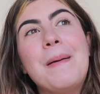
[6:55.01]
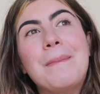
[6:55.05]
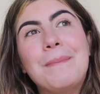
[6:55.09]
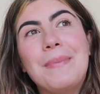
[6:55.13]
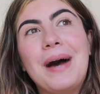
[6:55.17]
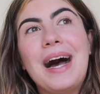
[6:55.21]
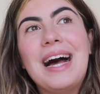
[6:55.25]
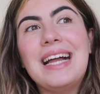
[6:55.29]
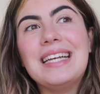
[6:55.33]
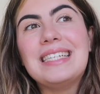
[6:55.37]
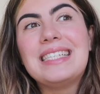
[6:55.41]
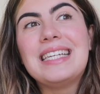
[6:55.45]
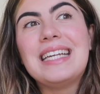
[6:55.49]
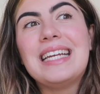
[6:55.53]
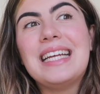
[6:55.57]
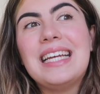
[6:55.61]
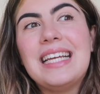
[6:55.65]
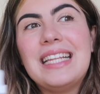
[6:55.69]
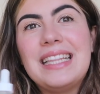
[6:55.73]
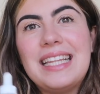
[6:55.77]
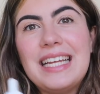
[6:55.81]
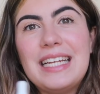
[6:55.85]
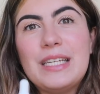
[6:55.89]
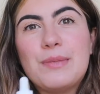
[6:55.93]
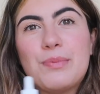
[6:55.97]
But
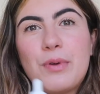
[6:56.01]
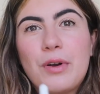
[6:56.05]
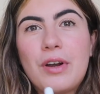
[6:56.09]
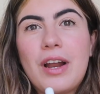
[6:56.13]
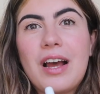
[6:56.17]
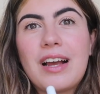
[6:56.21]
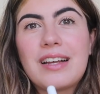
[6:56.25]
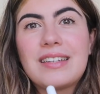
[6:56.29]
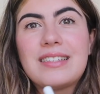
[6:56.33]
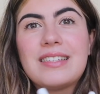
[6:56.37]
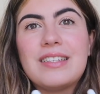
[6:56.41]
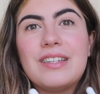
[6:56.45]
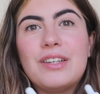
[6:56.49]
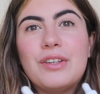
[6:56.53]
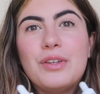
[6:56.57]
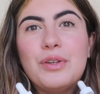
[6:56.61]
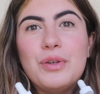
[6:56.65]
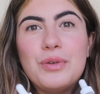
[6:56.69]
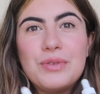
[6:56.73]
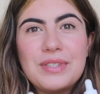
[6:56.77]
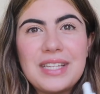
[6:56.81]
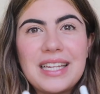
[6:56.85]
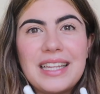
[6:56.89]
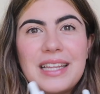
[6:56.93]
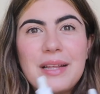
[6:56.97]
these products,
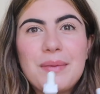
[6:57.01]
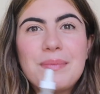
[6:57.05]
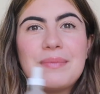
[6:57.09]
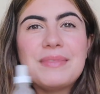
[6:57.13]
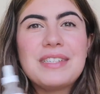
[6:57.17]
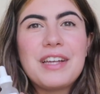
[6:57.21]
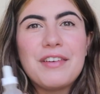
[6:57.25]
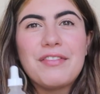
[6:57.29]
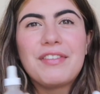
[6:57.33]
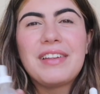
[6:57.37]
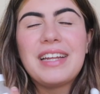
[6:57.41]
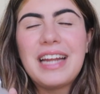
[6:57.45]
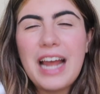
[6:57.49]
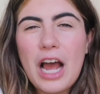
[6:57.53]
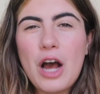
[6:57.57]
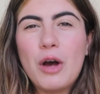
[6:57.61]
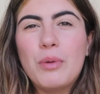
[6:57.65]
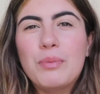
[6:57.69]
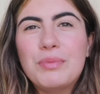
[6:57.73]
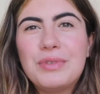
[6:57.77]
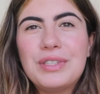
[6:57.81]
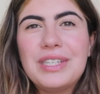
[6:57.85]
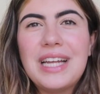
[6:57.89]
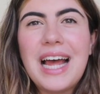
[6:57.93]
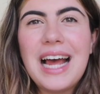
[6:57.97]
using them definitely
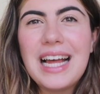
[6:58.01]
helped